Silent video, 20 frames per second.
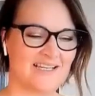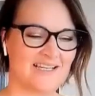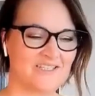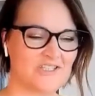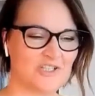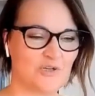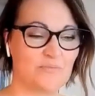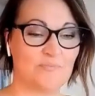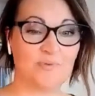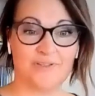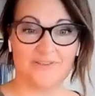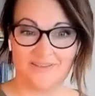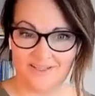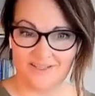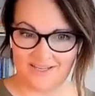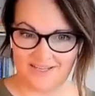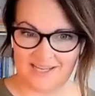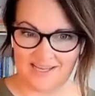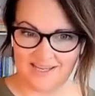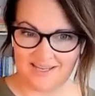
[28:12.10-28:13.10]
I shall put the
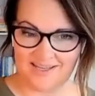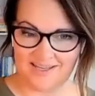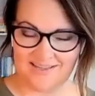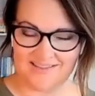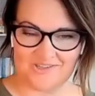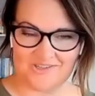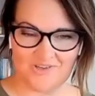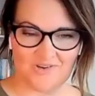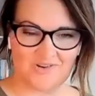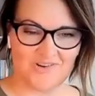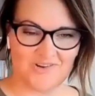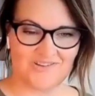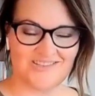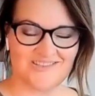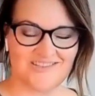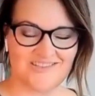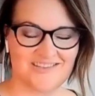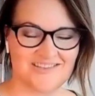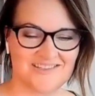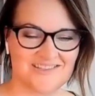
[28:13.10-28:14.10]
link in the show
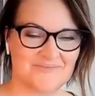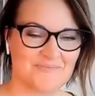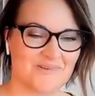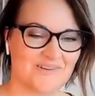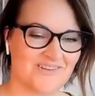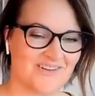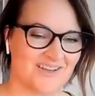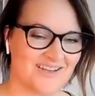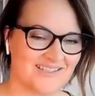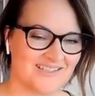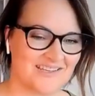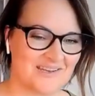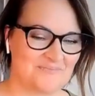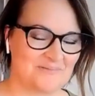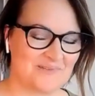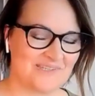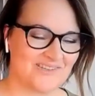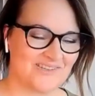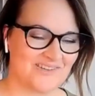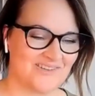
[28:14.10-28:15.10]
notes to this podcast
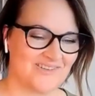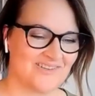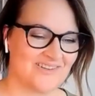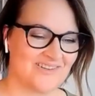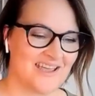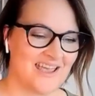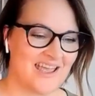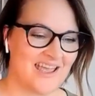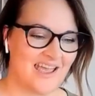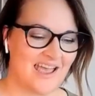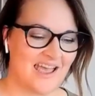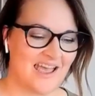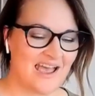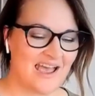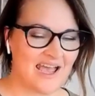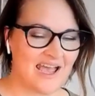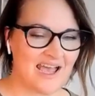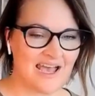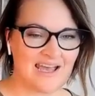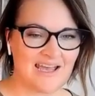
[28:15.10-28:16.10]
episode.
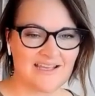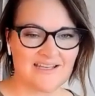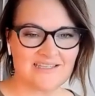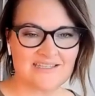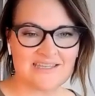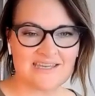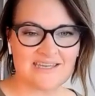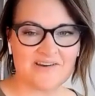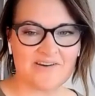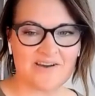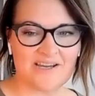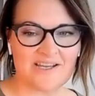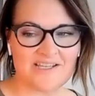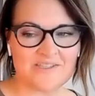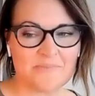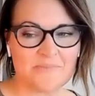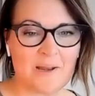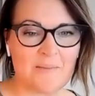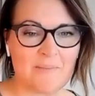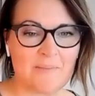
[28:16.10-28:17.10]
Tara, it's
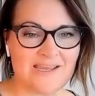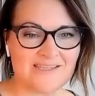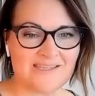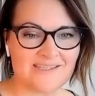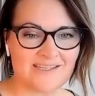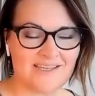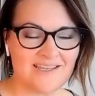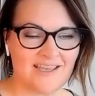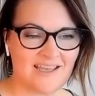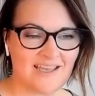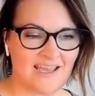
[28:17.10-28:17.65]
been amazing.